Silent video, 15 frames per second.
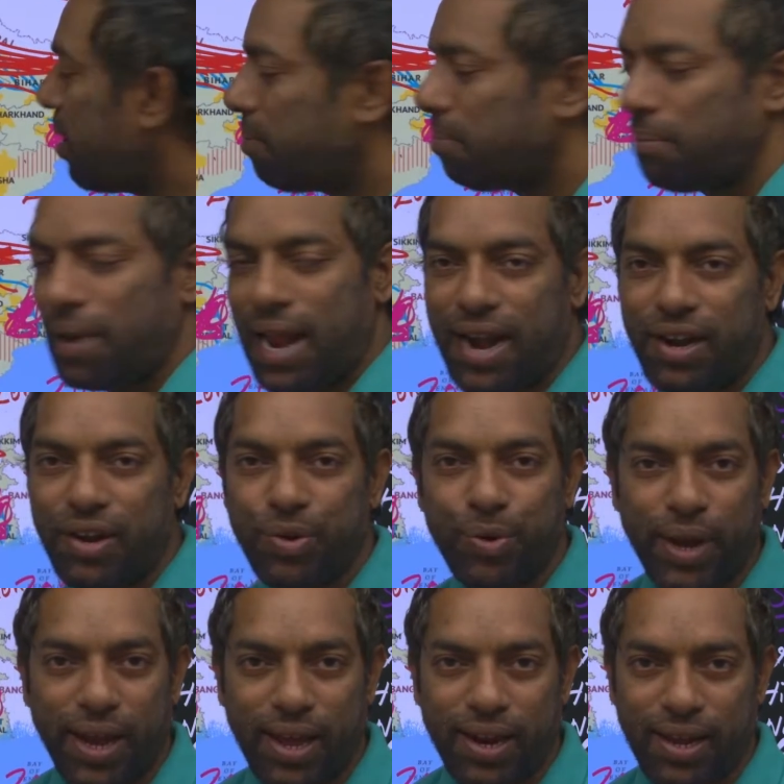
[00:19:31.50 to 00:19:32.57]
plateau
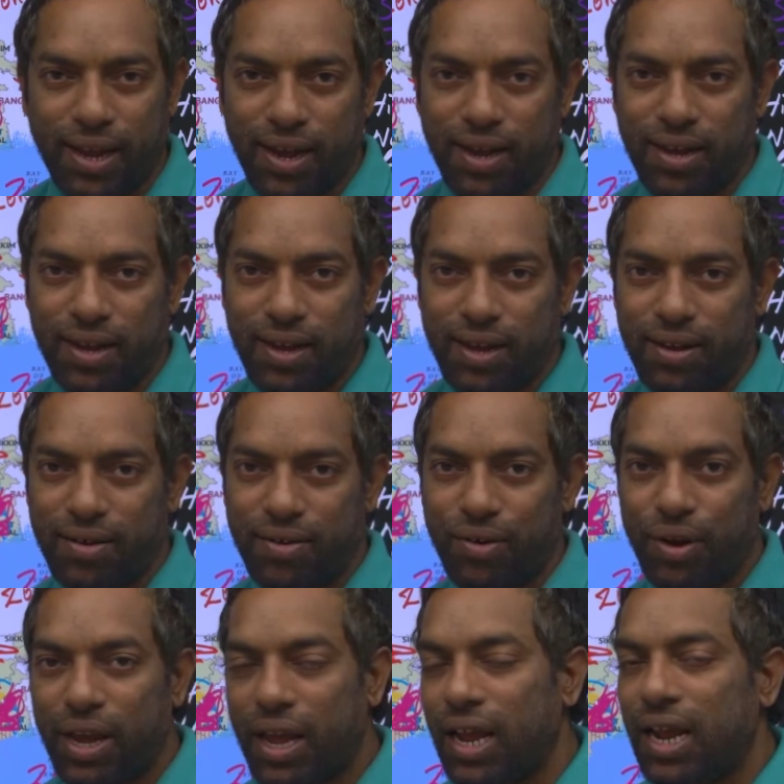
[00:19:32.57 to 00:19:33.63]
area.
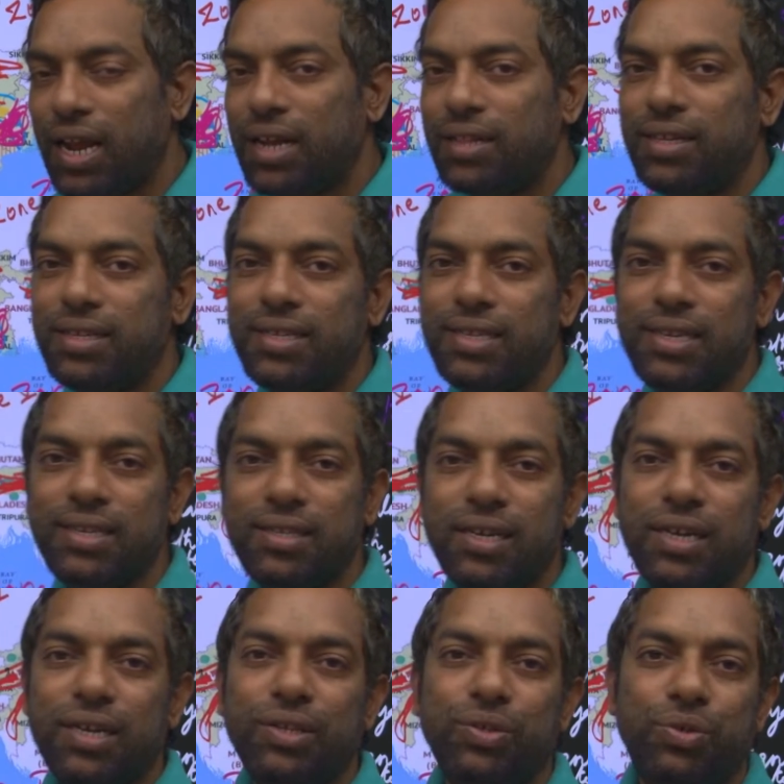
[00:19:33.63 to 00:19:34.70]
Okay. This is
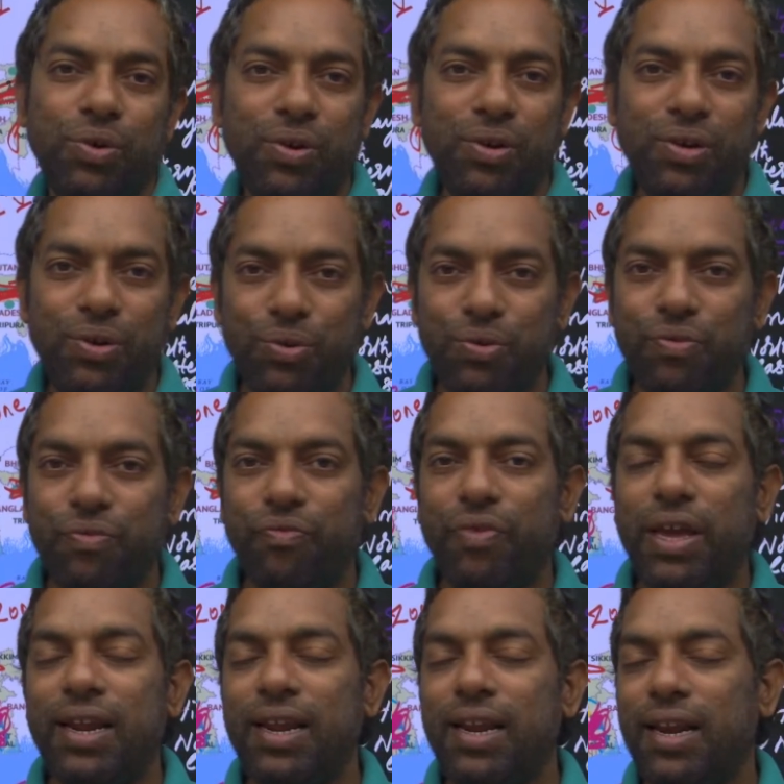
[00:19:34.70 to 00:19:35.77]
zone 2,
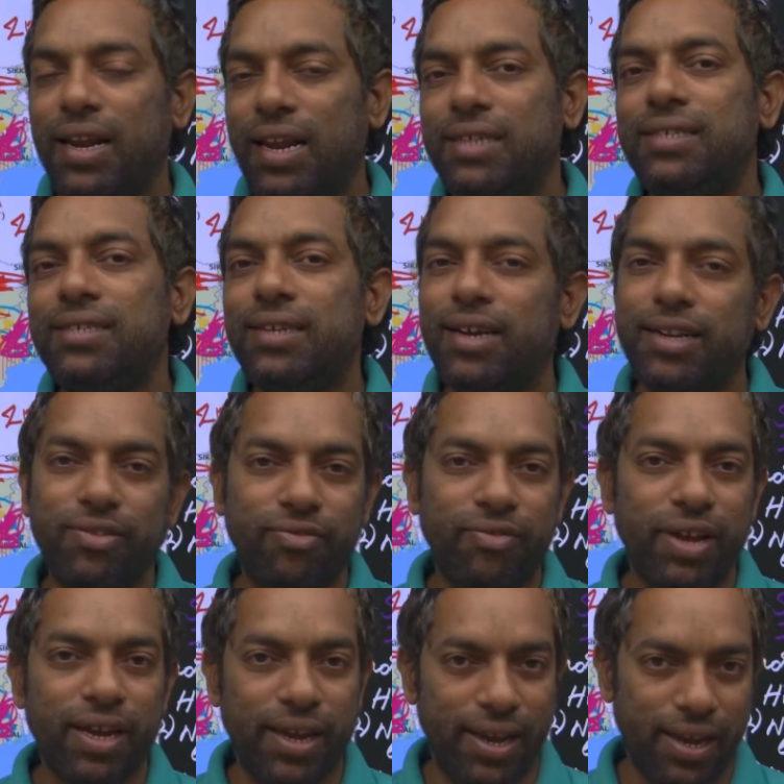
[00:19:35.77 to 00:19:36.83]
very less
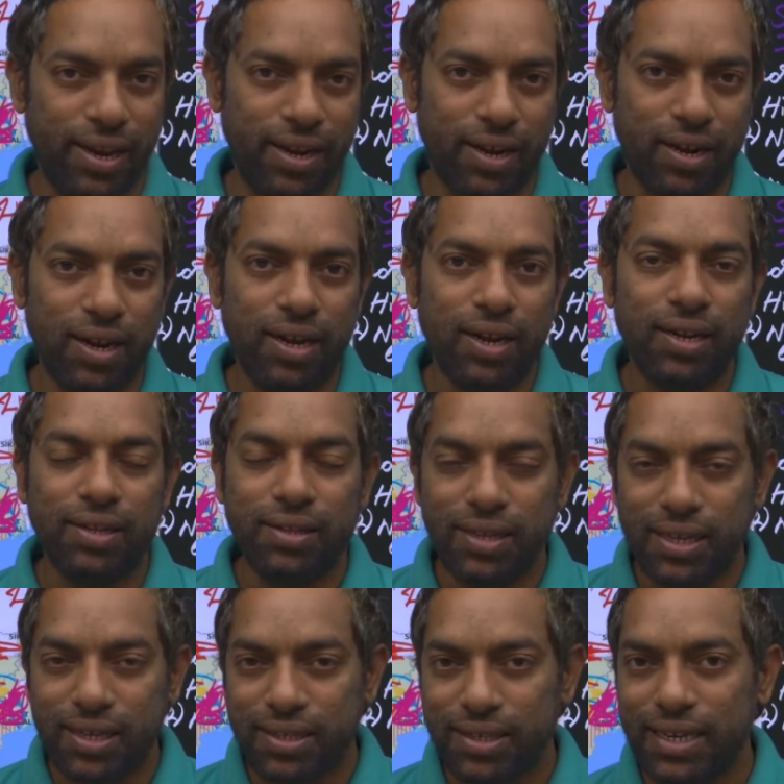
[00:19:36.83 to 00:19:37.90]
earthquake area.
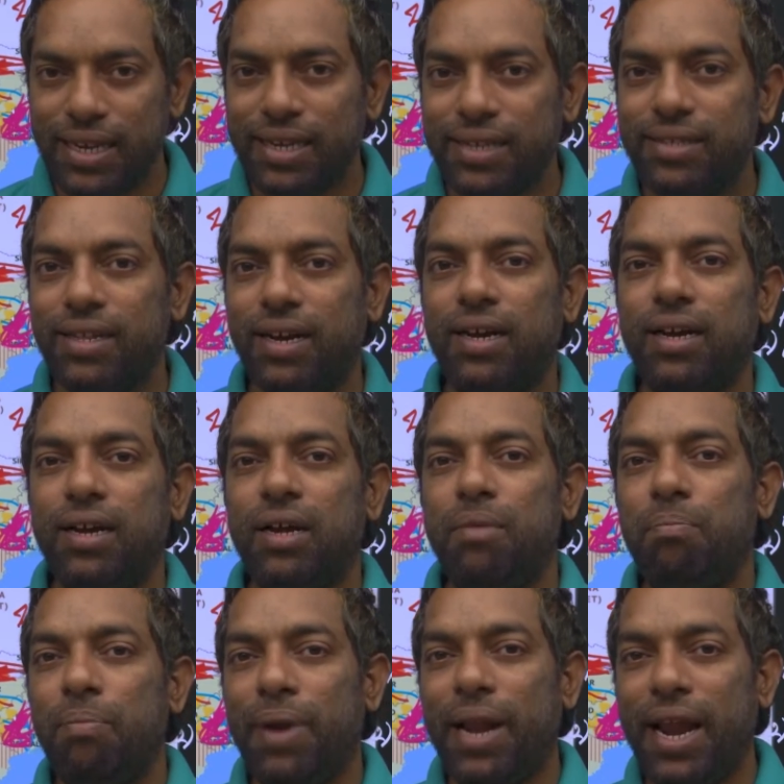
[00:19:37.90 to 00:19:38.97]
This is the
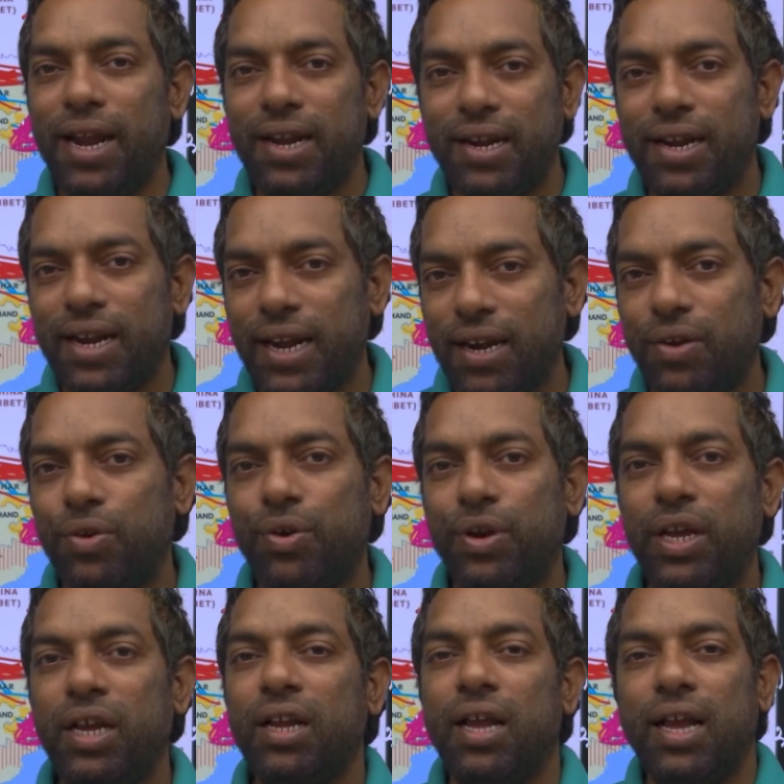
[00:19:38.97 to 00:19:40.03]
plate
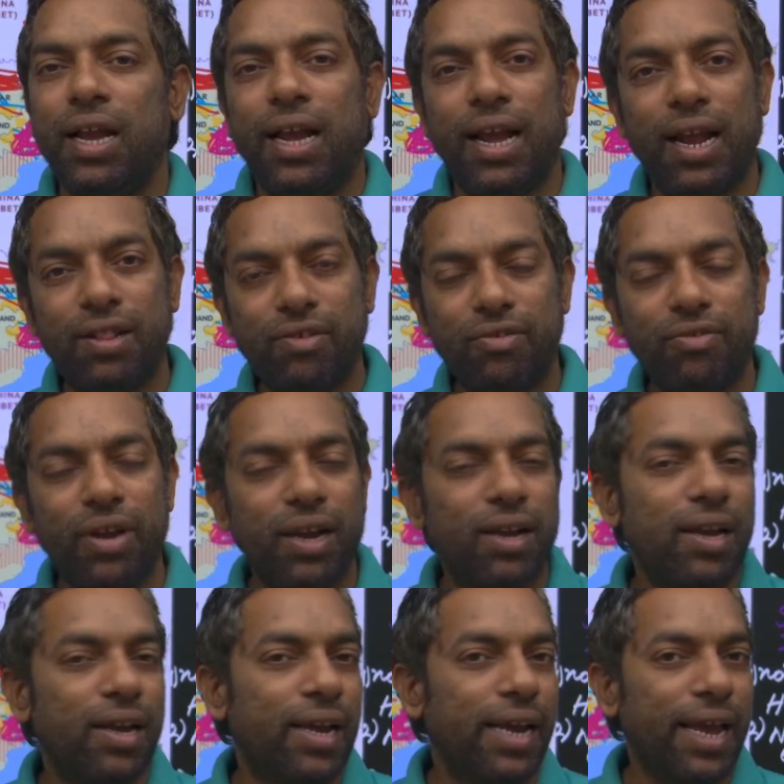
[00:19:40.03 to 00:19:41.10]
tectonic earthquake
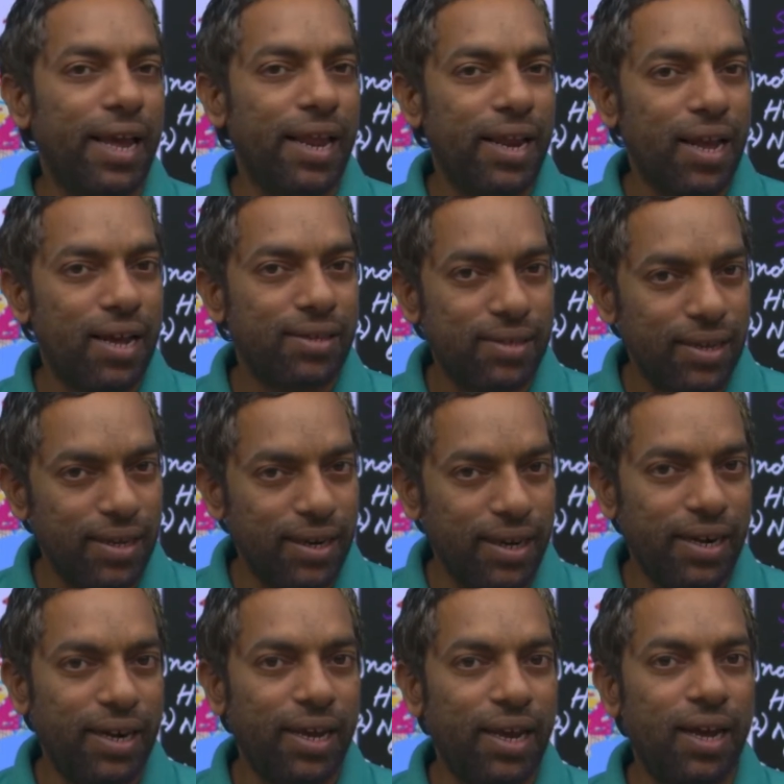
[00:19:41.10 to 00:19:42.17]
areas in
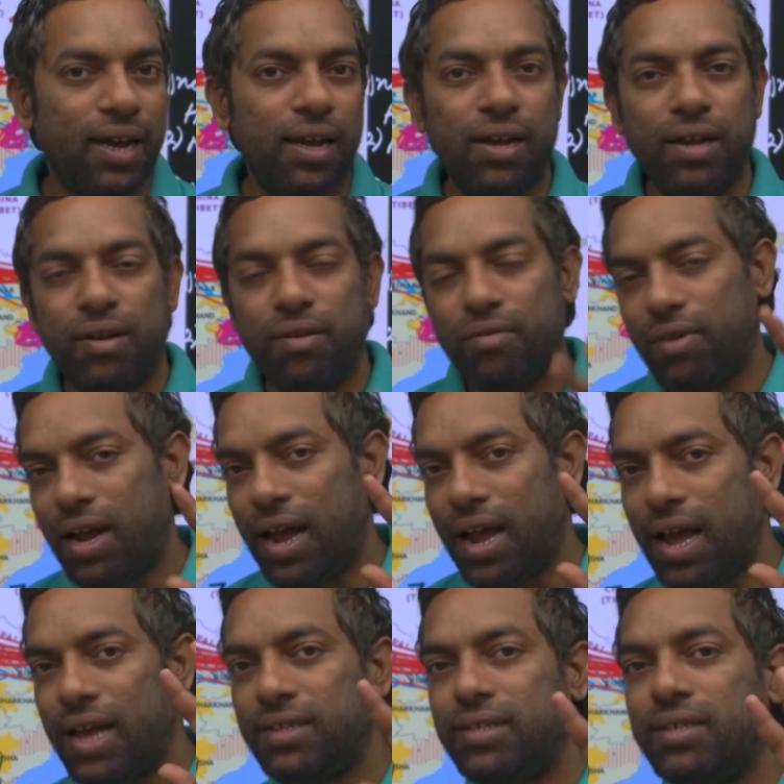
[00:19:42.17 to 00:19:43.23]
India
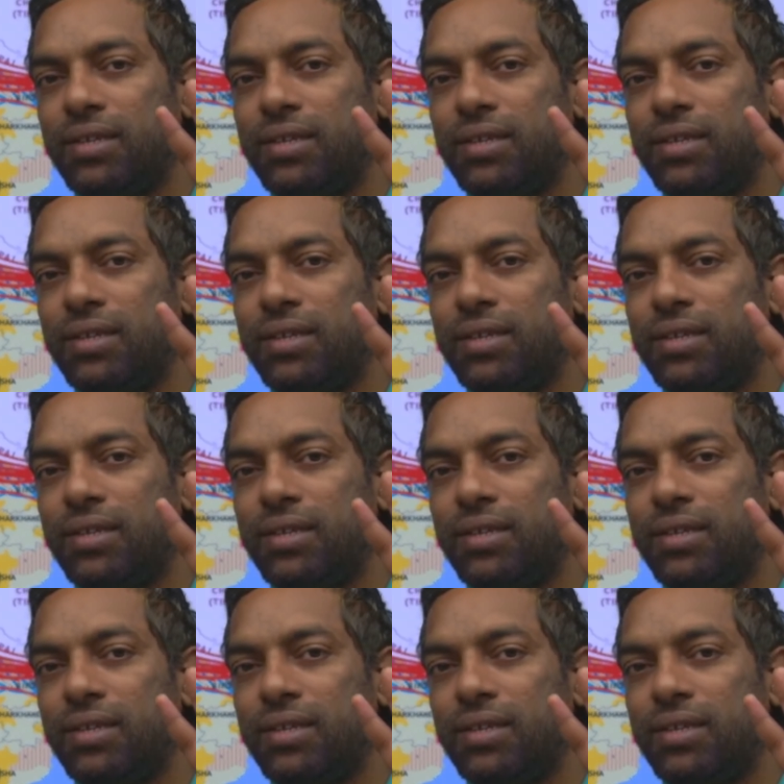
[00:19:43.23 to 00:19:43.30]
has